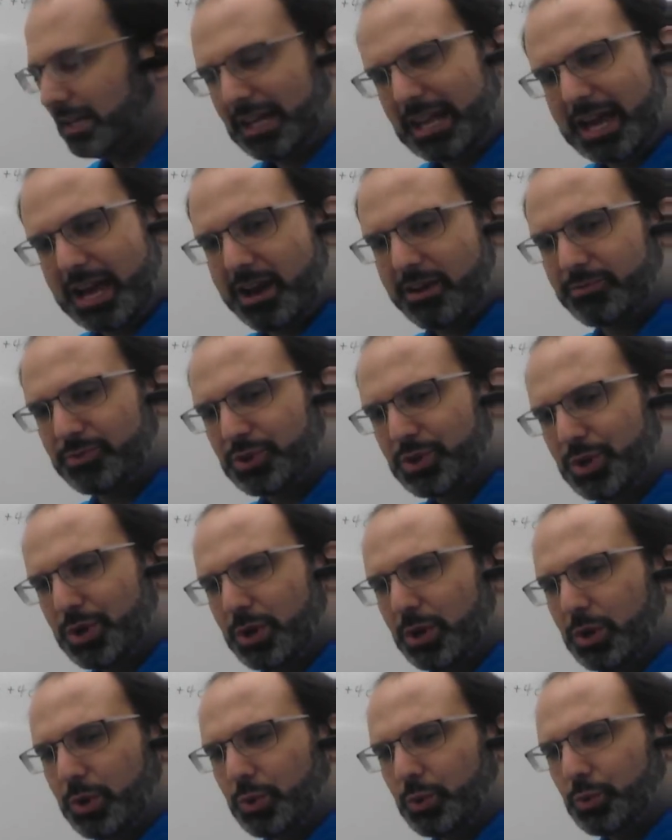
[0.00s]
left,
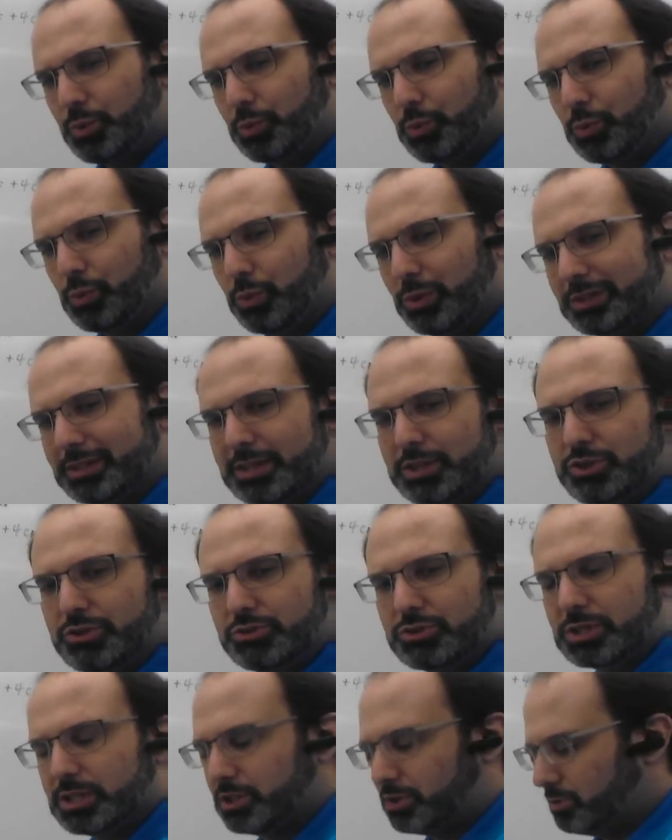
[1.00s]
what they
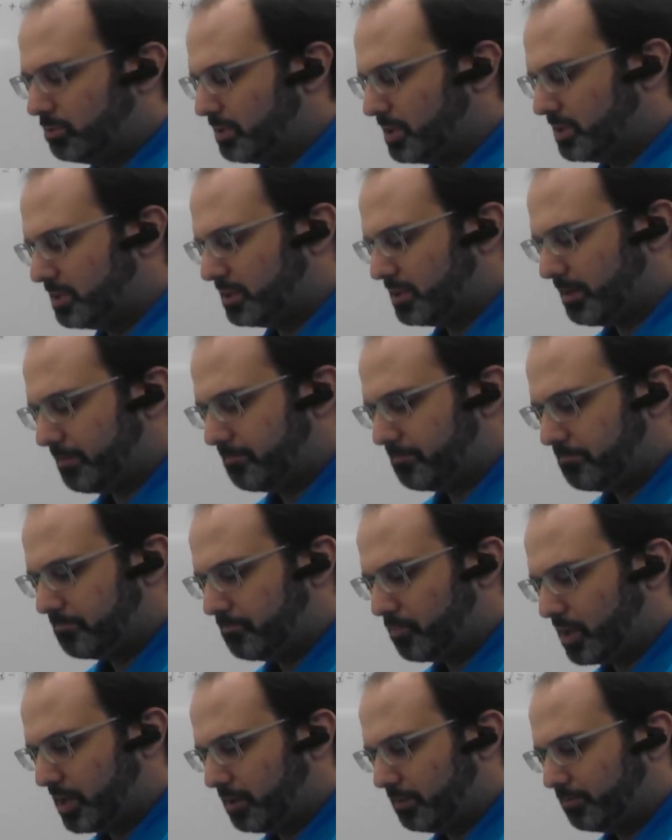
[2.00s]
usually do is,
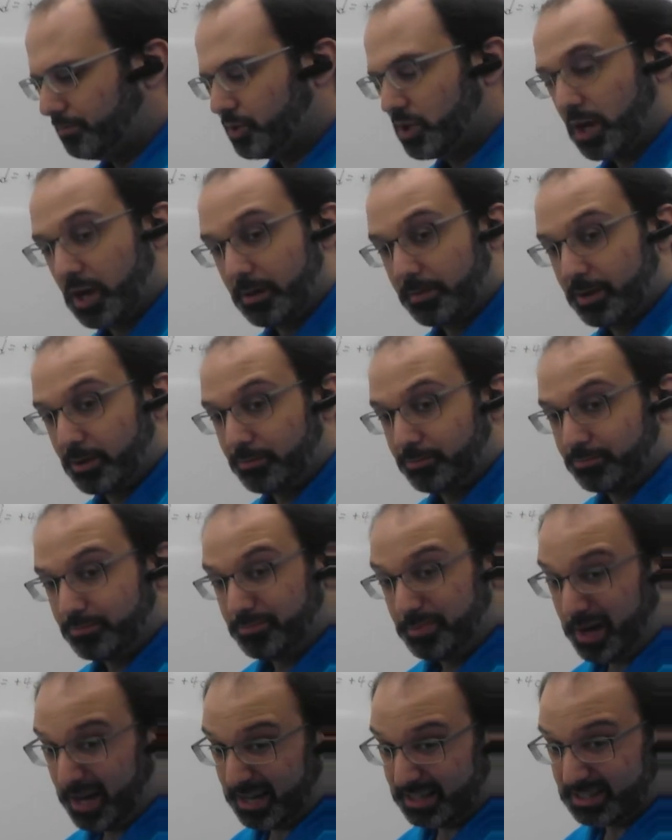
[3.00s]
talk about
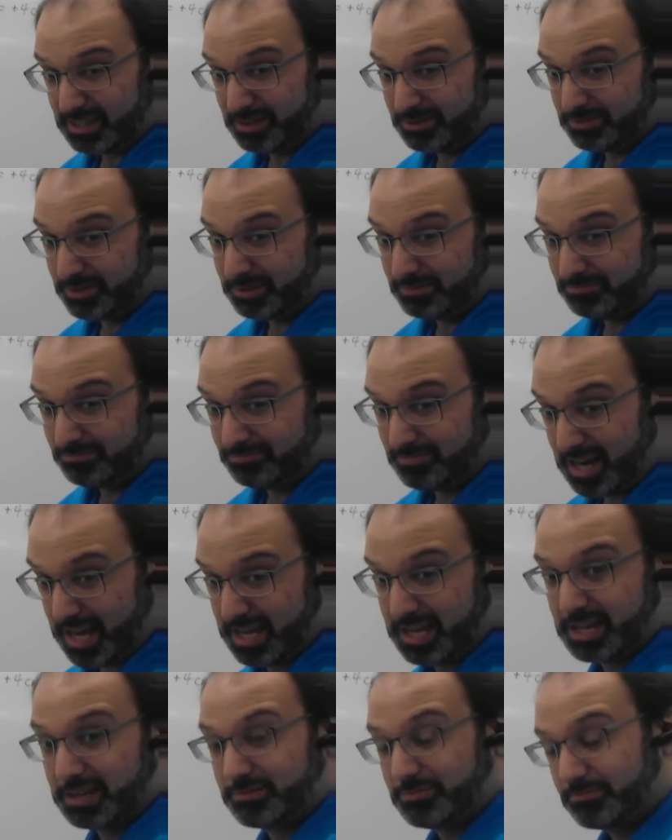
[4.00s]
positive and
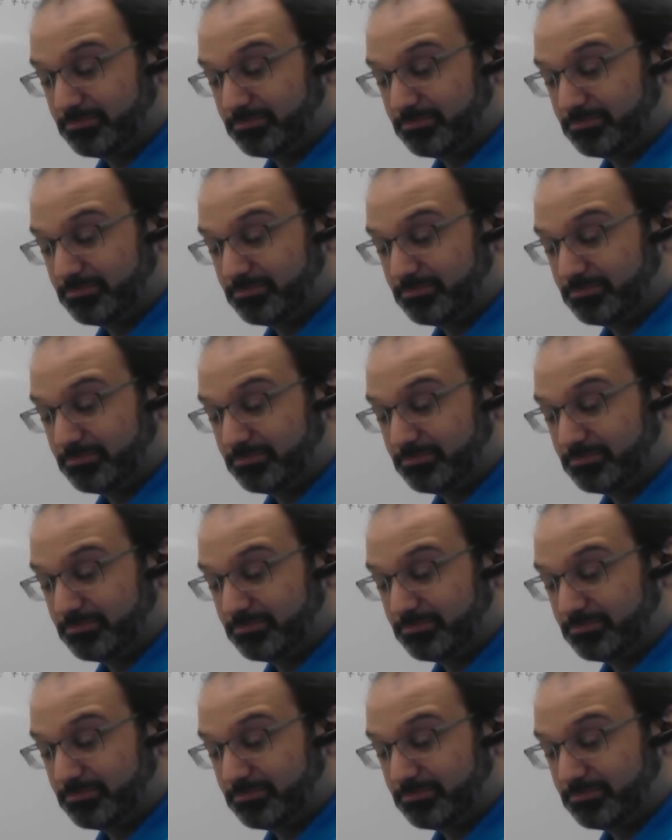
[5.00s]
negative.